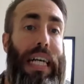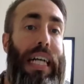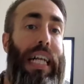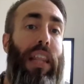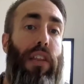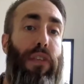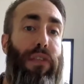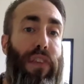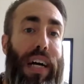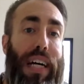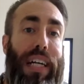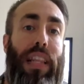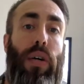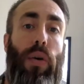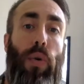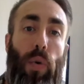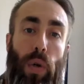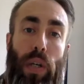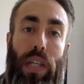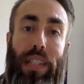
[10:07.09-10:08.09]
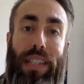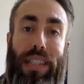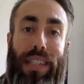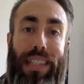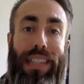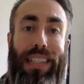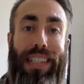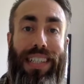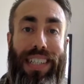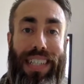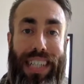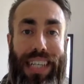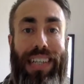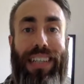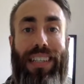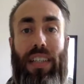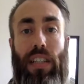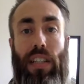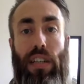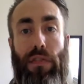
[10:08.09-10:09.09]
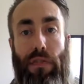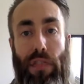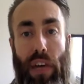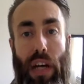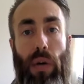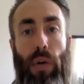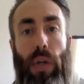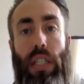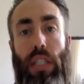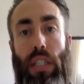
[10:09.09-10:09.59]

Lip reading: "The fact that audiences are seeing such a varied,